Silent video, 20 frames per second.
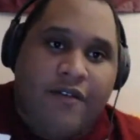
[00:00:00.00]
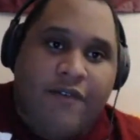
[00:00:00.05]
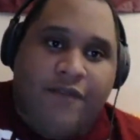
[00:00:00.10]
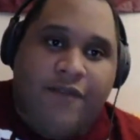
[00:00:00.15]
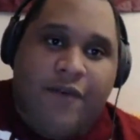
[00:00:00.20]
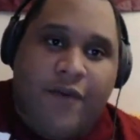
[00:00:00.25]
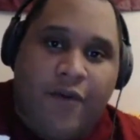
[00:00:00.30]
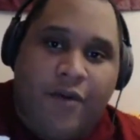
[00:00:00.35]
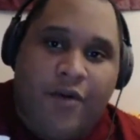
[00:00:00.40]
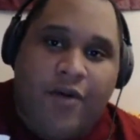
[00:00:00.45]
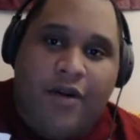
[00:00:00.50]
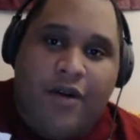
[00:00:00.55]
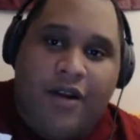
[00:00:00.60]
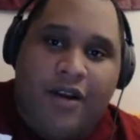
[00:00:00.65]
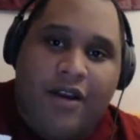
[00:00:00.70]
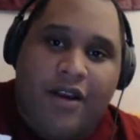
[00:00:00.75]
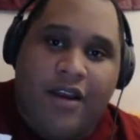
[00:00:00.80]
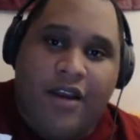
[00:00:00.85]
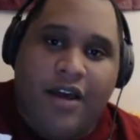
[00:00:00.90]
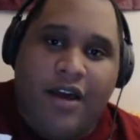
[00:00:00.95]

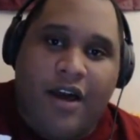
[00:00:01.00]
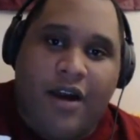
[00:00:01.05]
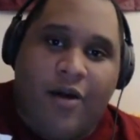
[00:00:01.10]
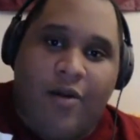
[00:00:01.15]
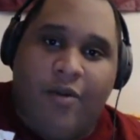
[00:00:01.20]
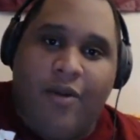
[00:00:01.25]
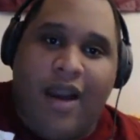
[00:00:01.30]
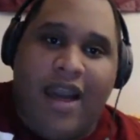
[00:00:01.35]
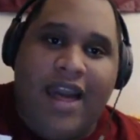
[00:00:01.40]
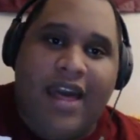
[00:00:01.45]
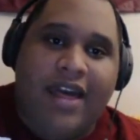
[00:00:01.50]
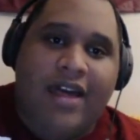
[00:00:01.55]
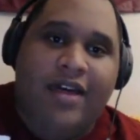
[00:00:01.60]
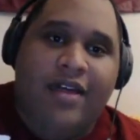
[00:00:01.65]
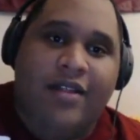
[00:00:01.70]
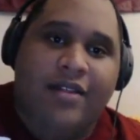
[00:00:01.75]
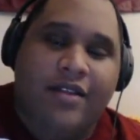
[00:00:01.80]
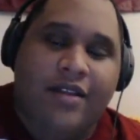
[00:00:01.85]
For a while,